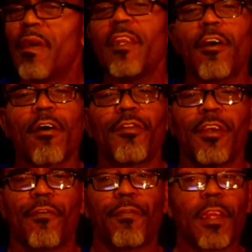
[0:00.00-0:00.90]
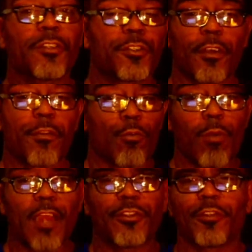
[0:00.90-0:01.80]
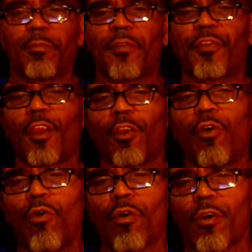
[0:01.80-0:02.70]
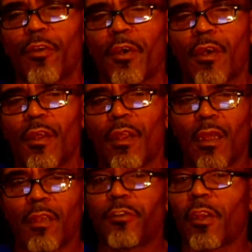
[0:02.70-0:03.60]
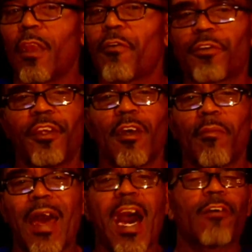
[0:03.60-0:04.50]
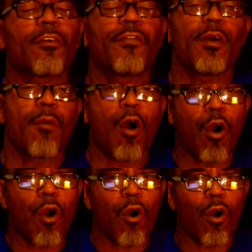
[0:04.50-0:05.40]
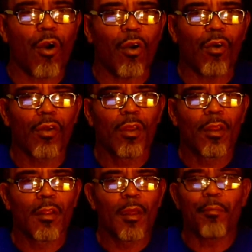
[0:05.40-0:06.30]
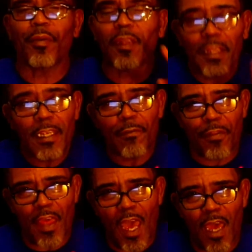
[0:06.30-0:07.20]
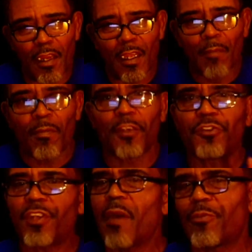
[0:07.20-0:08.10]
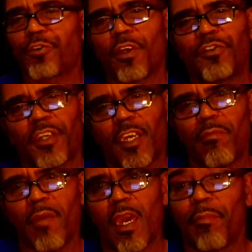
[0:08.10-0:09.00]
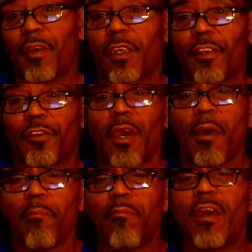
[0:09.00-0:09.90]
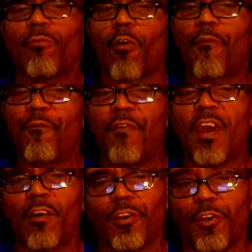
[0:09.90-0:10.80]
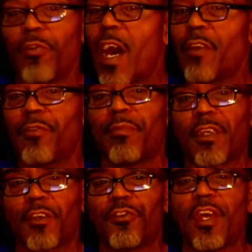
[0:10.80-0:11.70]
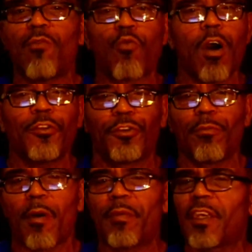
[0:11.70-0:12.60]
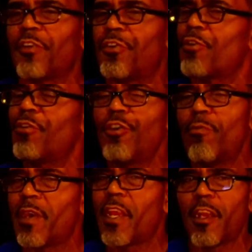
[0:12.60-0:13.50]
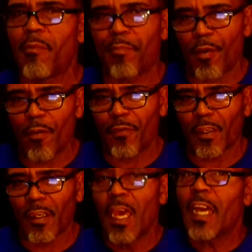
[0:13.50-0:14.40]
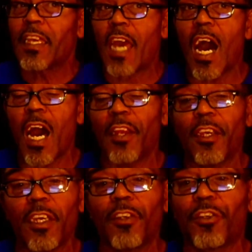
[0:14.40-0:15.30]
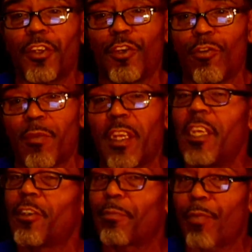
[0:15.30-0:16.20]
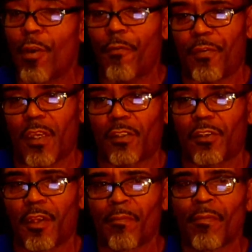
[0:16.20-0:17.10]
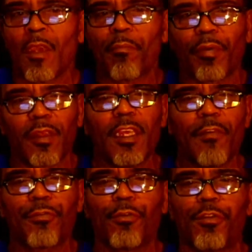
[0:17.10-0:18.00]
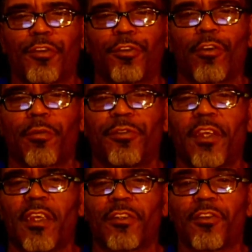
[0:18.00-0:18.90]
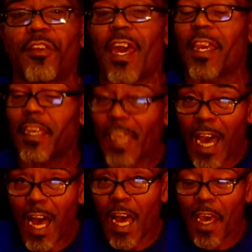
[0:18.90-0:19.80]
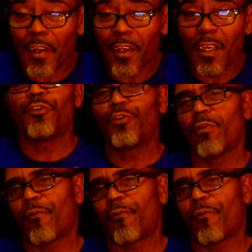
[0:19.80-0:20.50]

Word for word: Many are the afflictions of the righteous, but the Lord delivers him out of them all. Believe that and stop trusting in man because Men will fail you, not because they want to, but because they're human and imperfect. God isn't human, He's perfect. Believe through the circumstances that God will